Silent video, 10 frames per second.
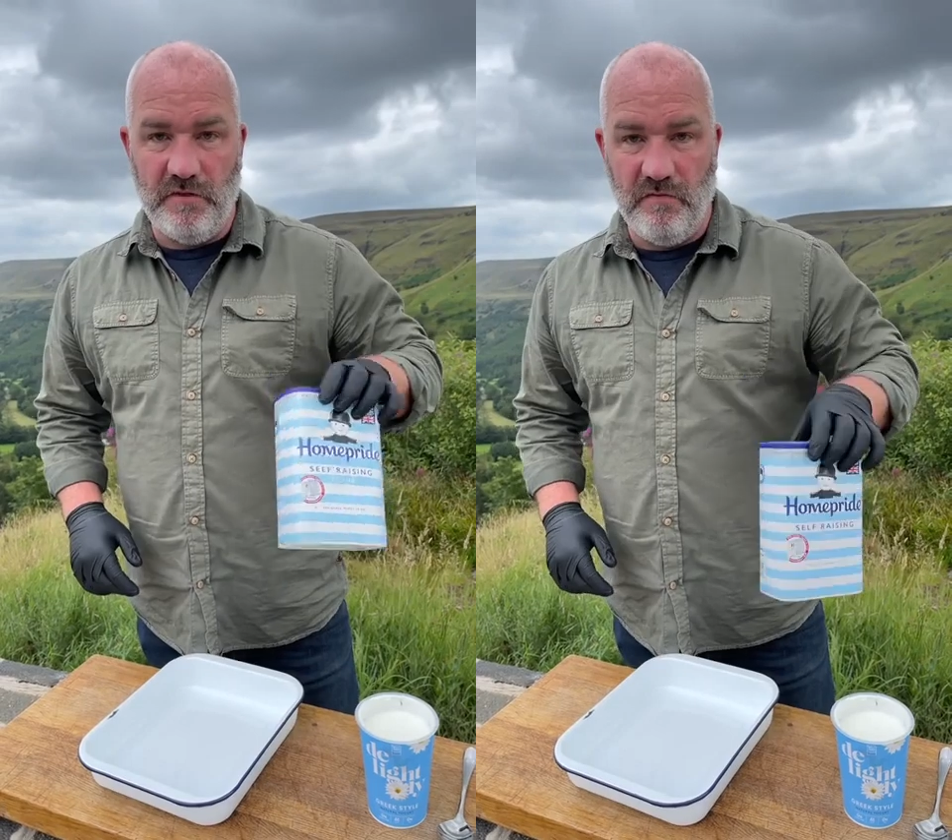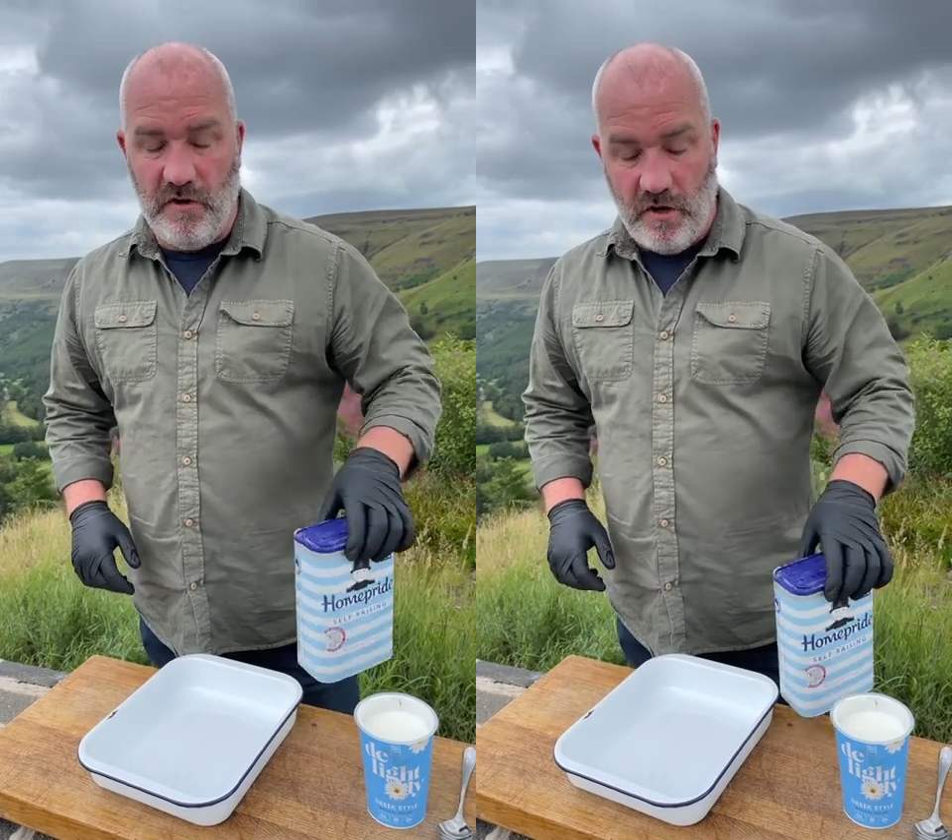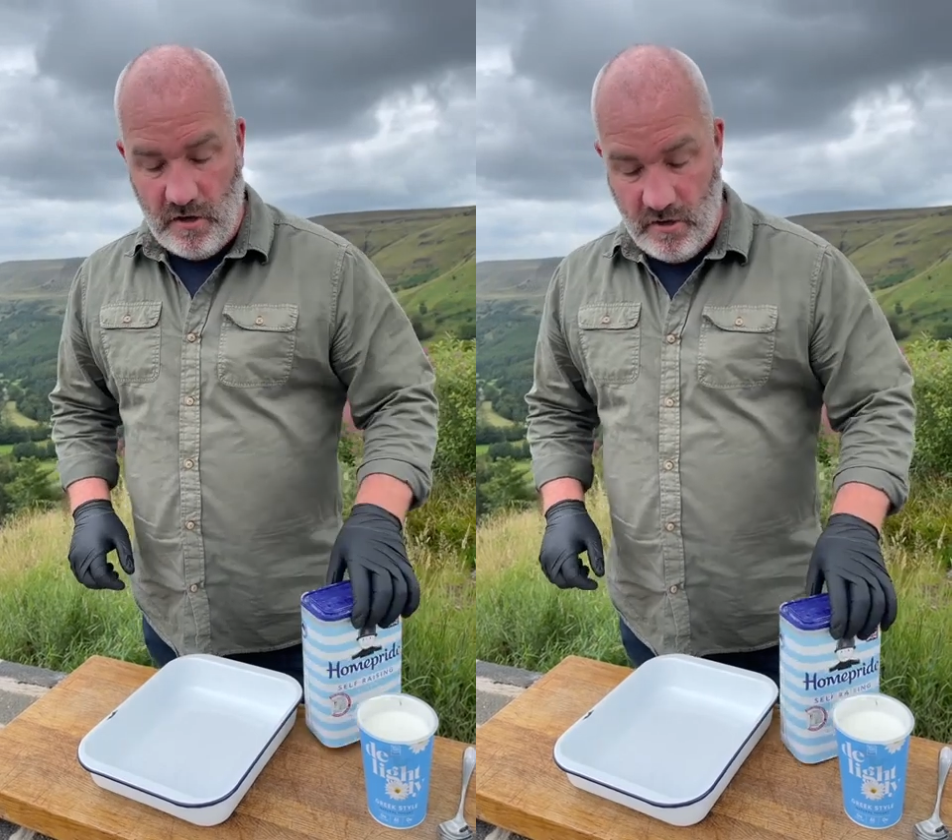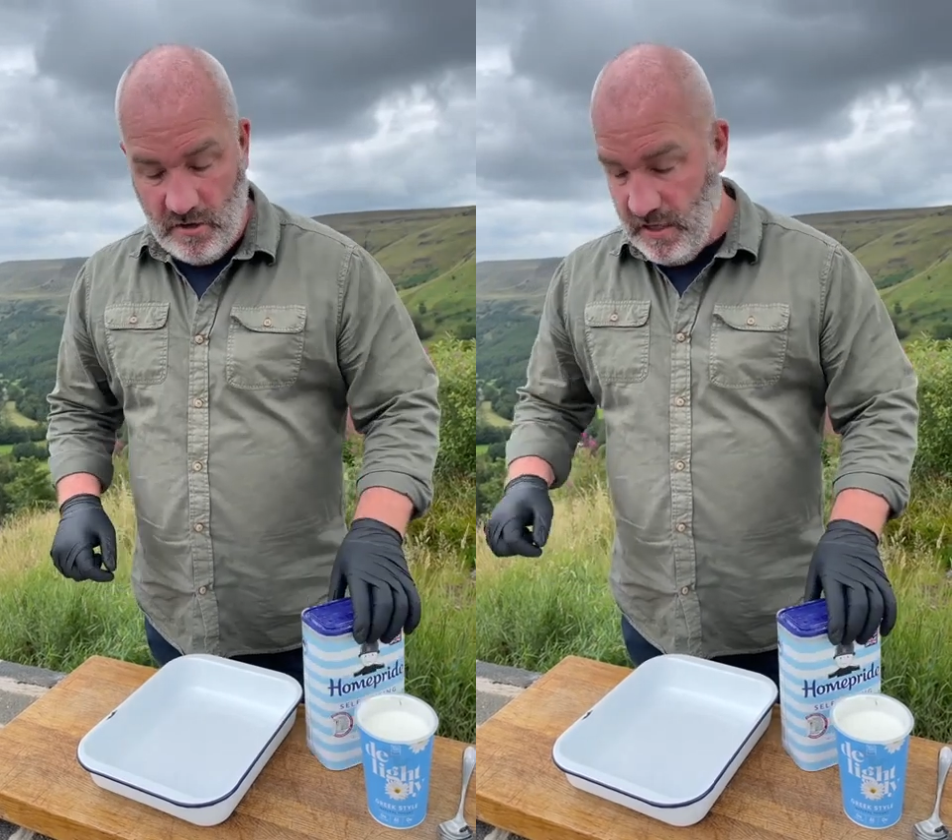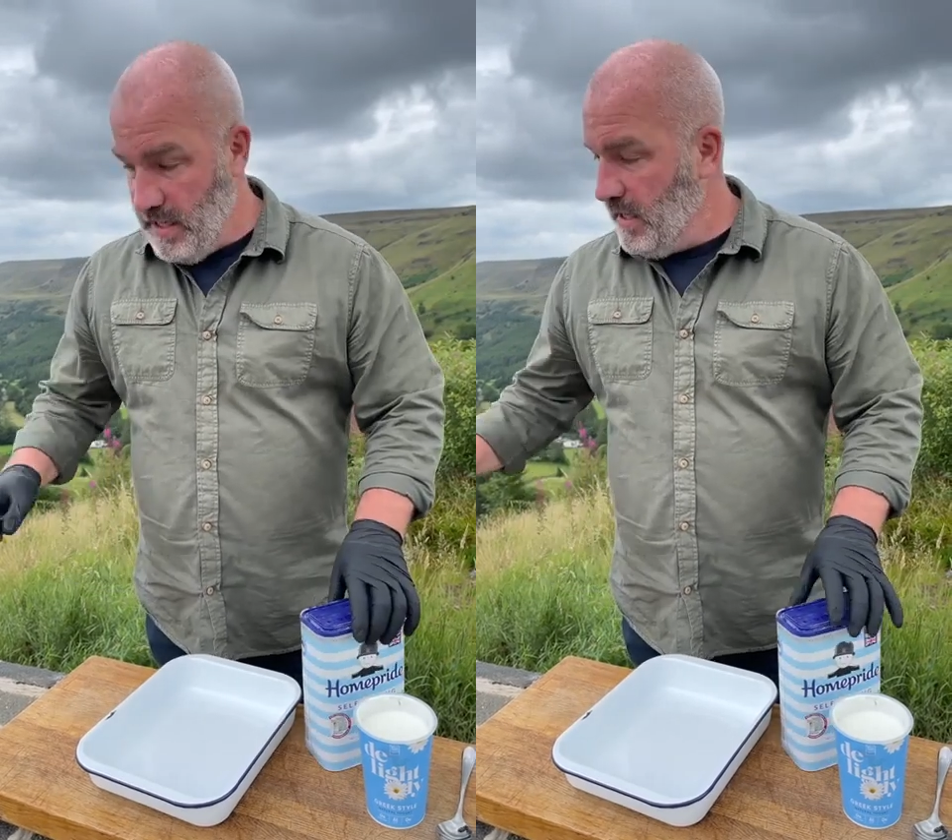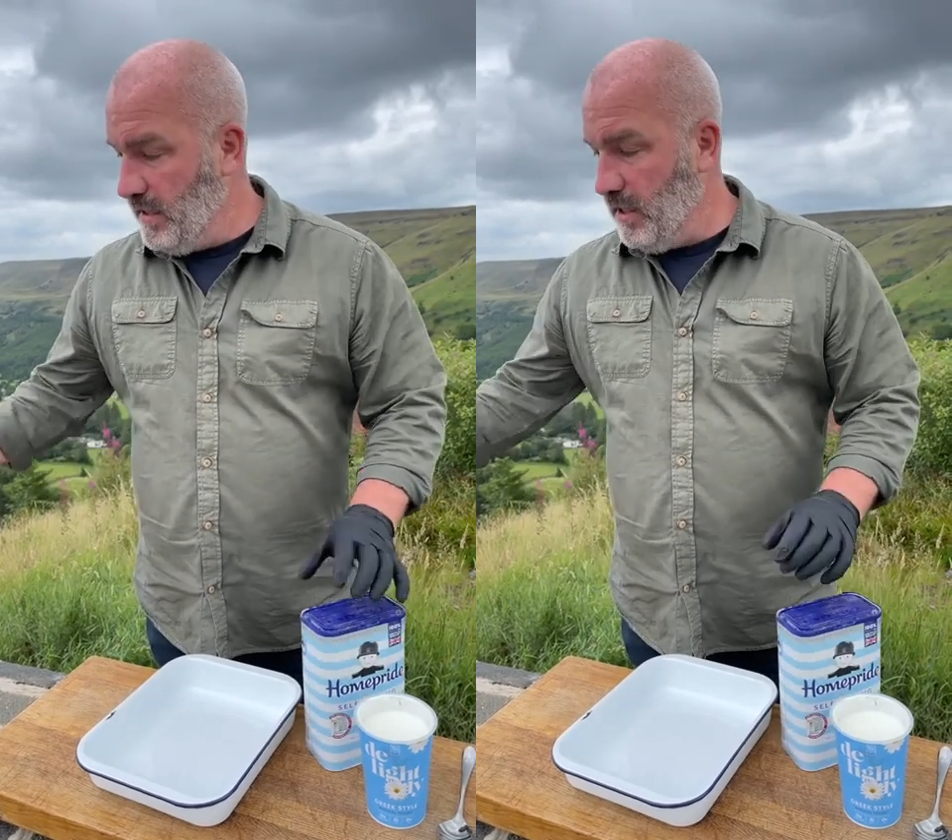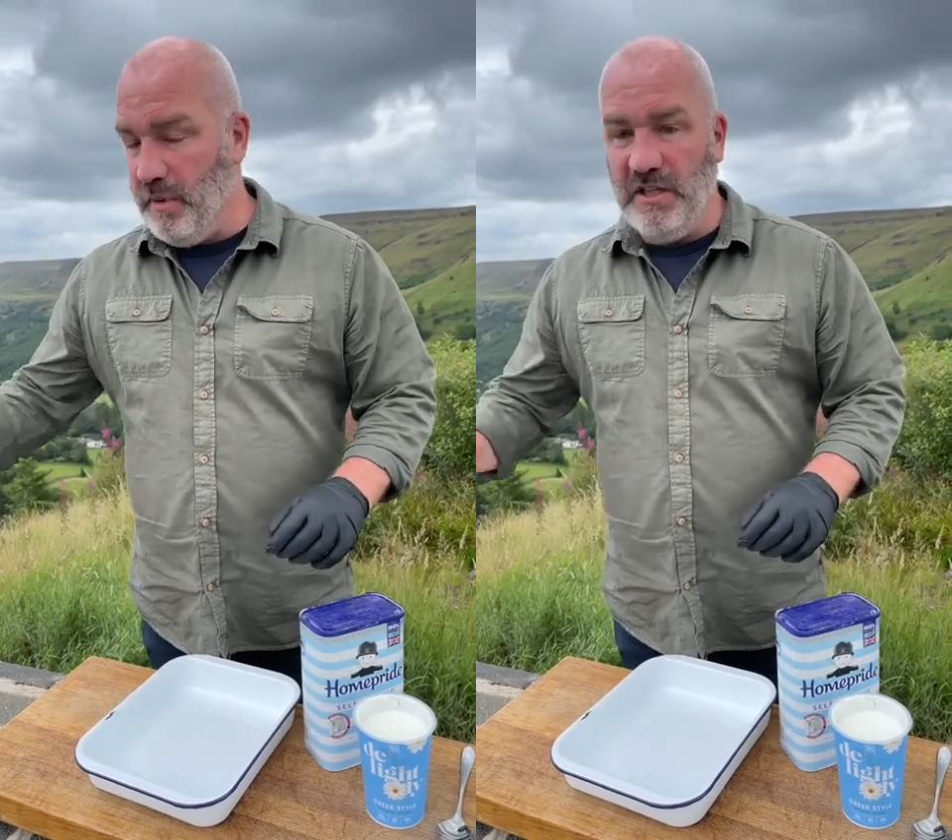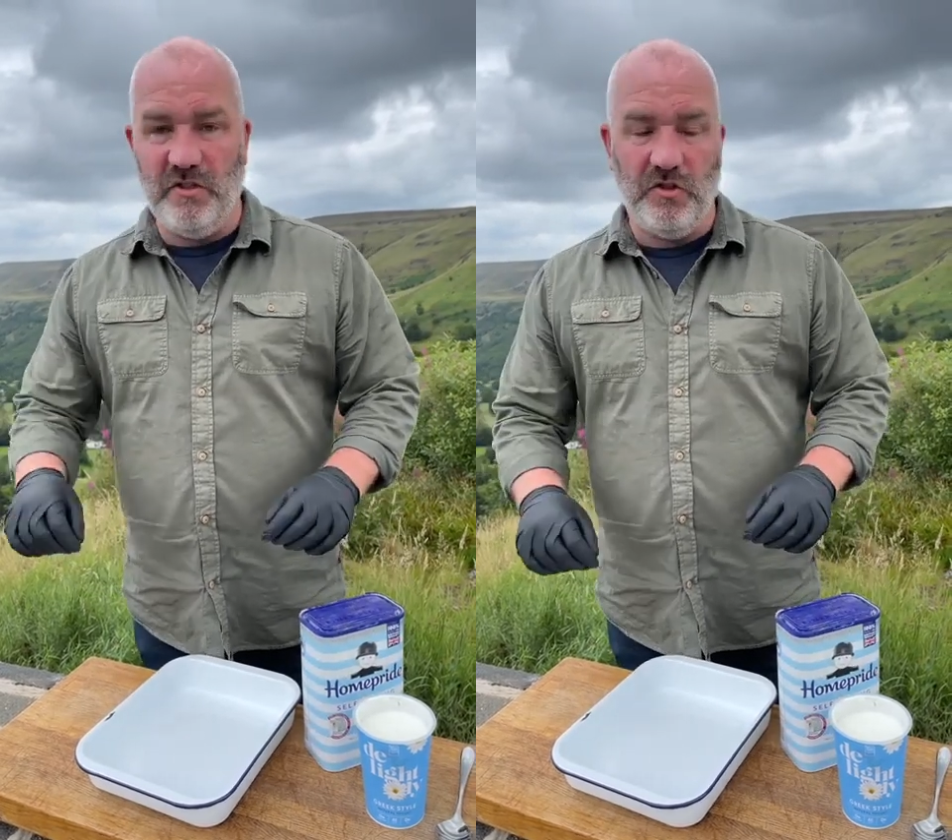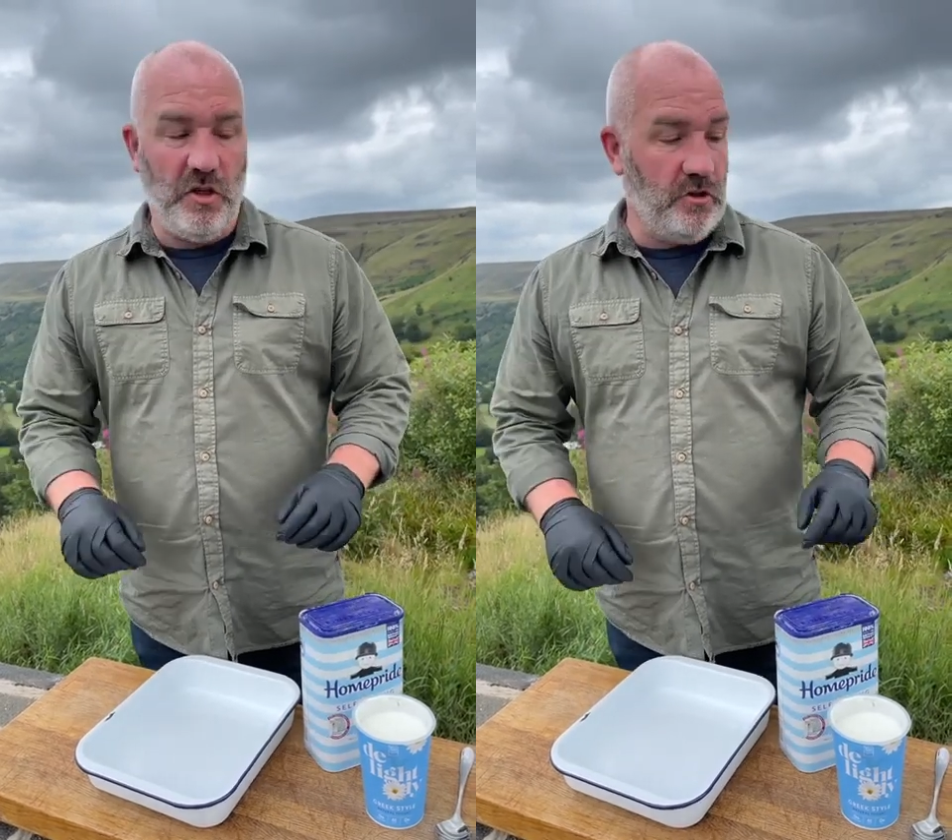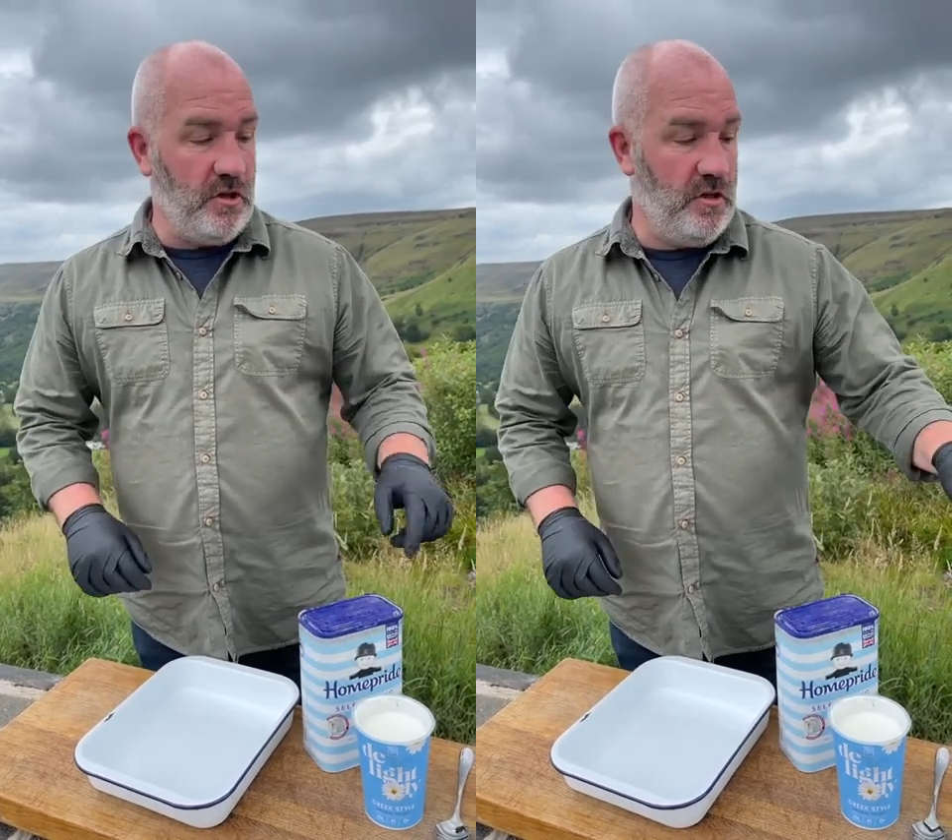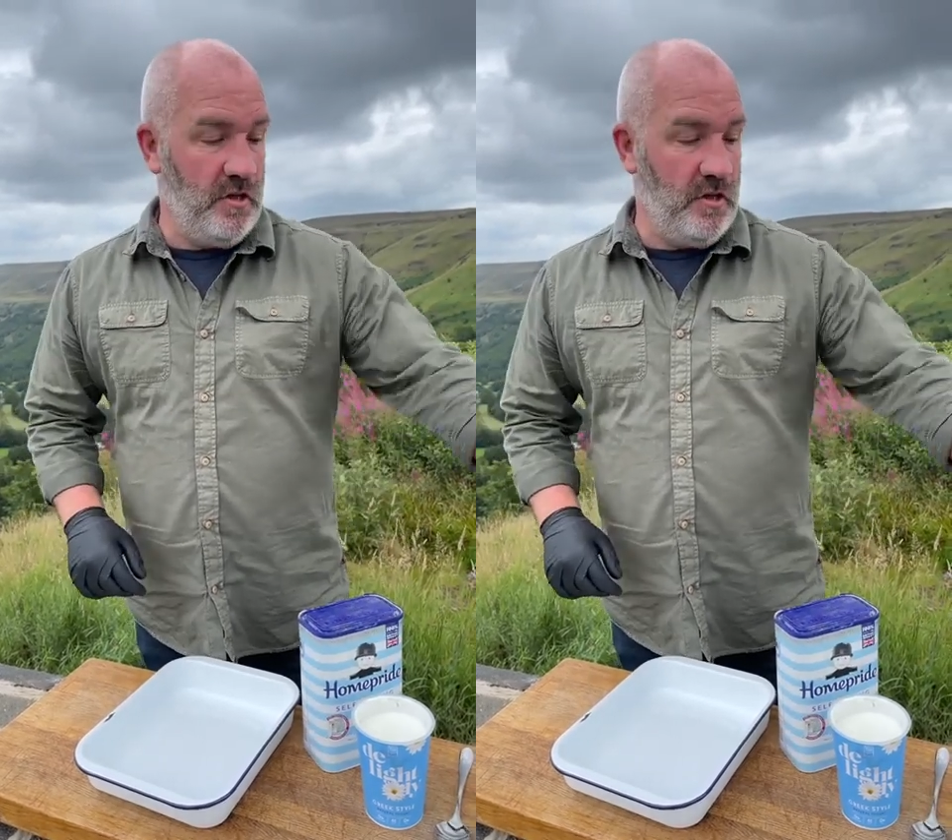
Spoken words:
flour, a little pinch of salt,